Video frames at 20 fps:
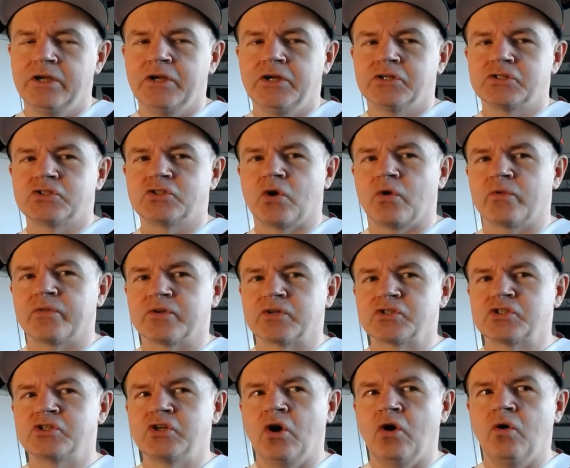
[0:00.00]
So
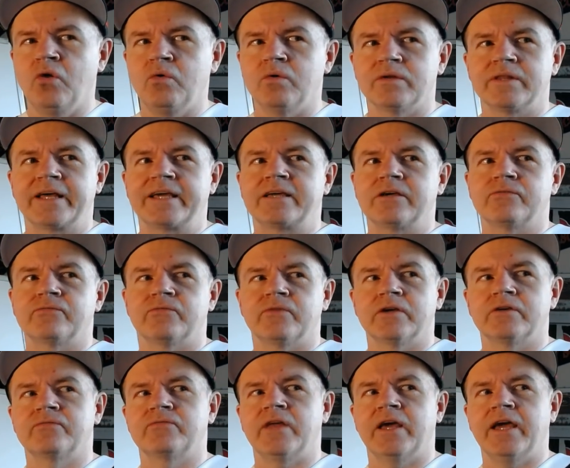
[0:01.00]
there's no, like, if,
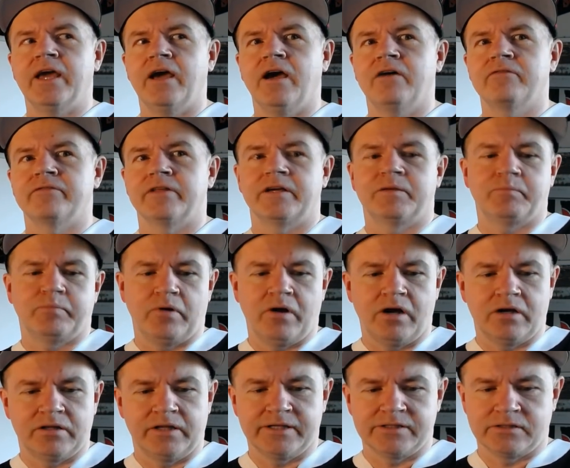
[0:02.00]
if they have, like,
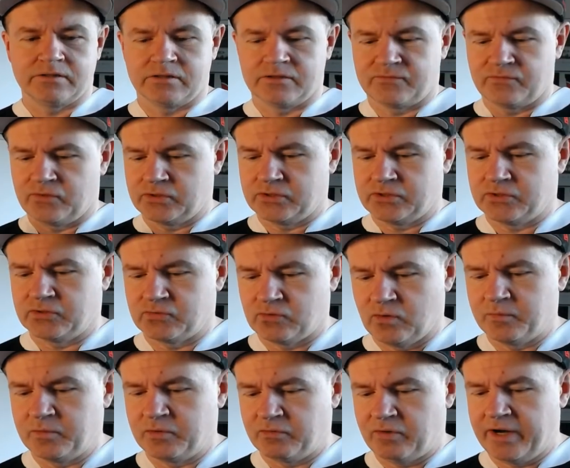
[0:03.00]
Brock Lesnar's versus
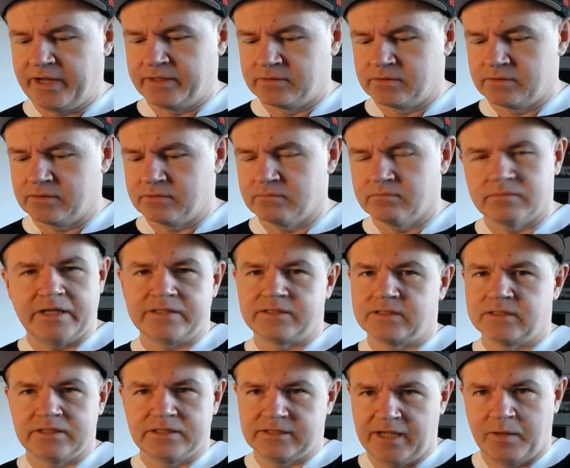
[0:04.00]
Roman Reigns, as
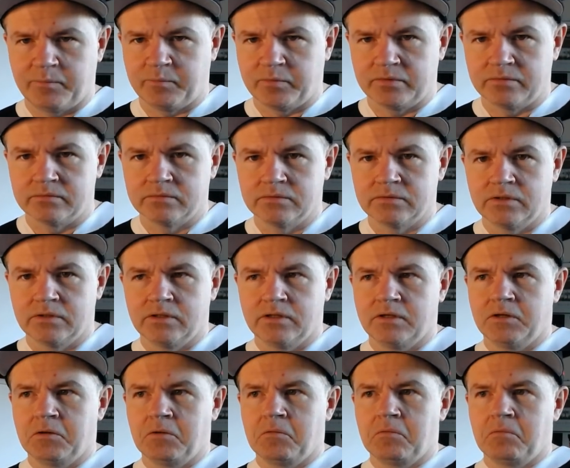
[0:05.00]
an example.
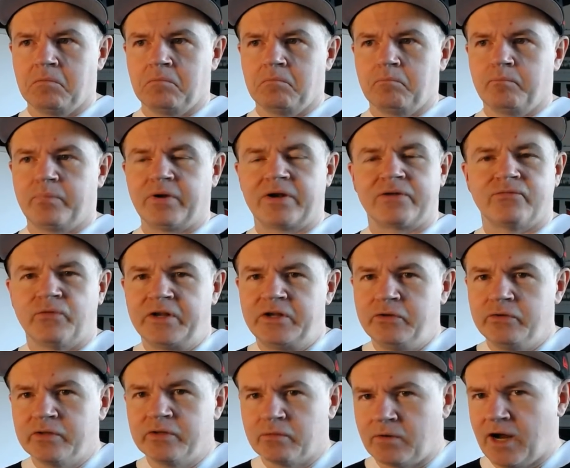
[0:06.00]
But if we
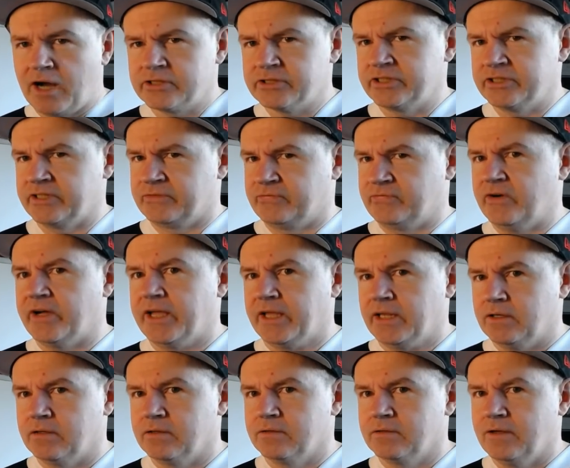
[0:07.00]
knew they were actually going to fight,
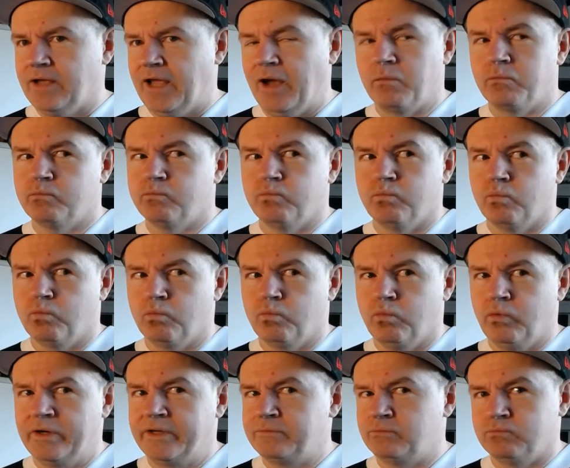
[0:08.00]
and
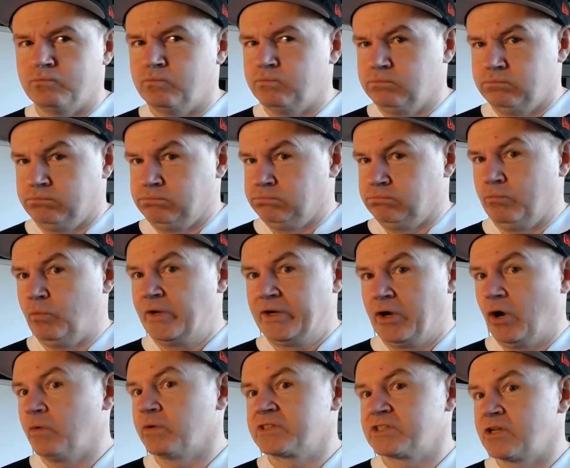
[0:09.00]
we, we
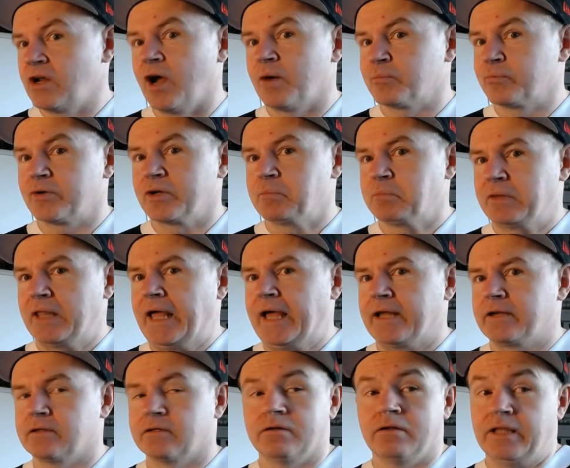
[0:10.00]
know it's not
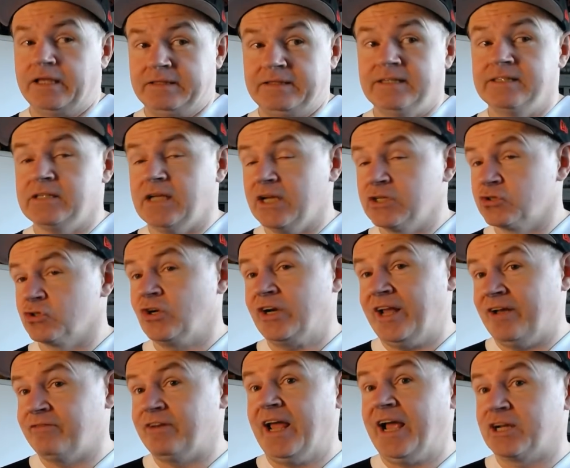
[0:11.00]
pre-planned, and they're like, these guys are going to
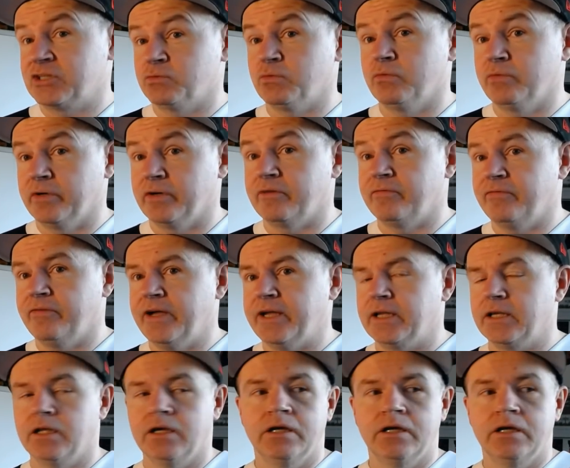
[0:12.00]
have an actual real fight,